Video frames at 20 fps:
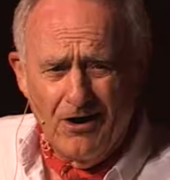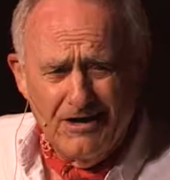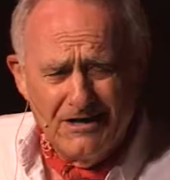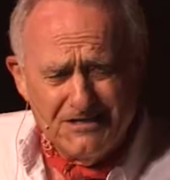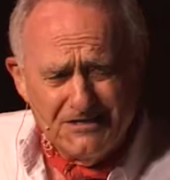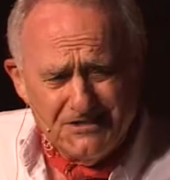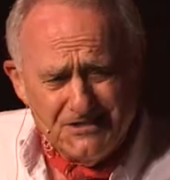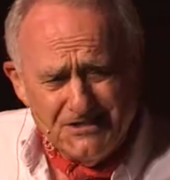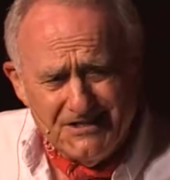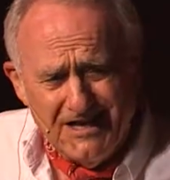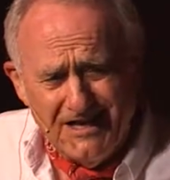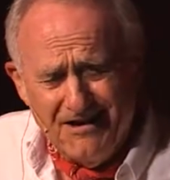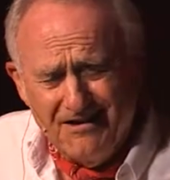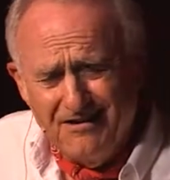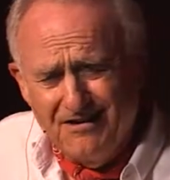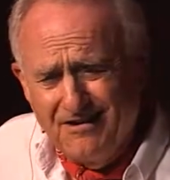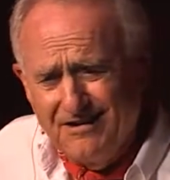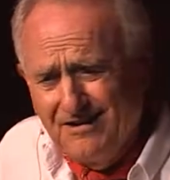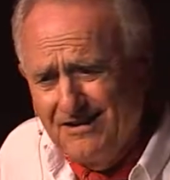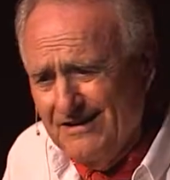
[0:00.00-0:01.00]
artists that
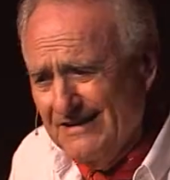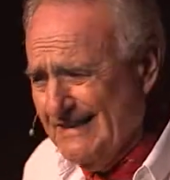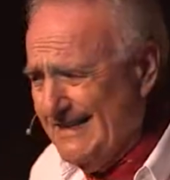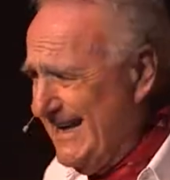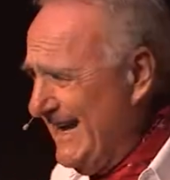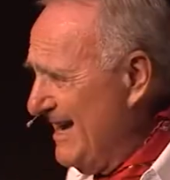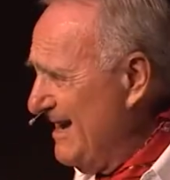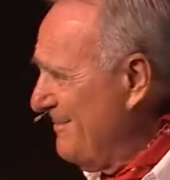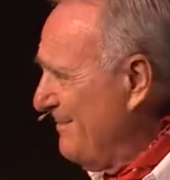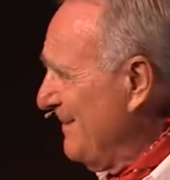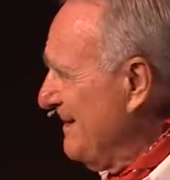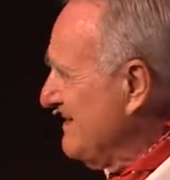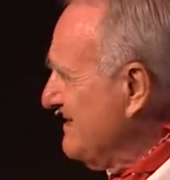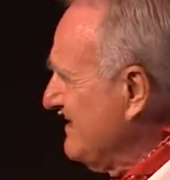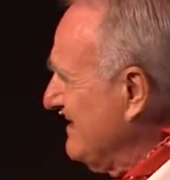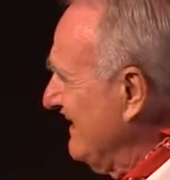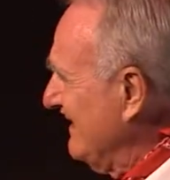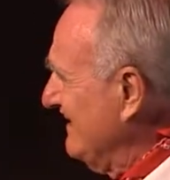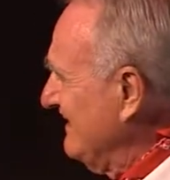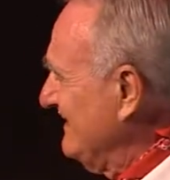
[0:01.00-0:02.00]
are on
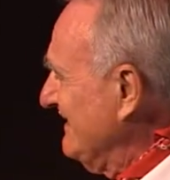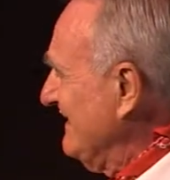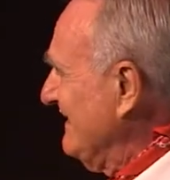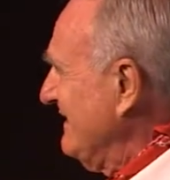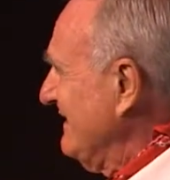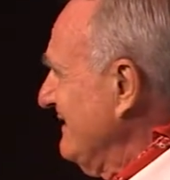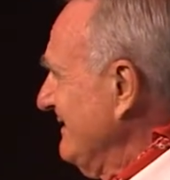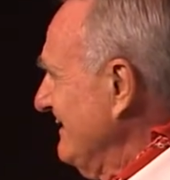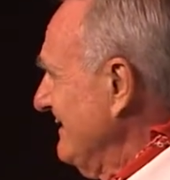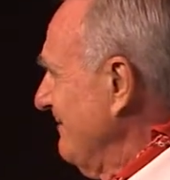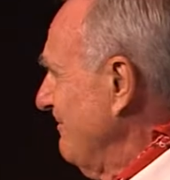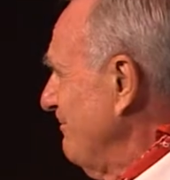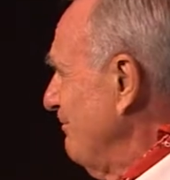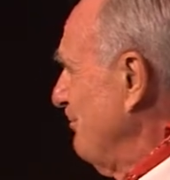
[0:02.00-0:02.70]
campus and the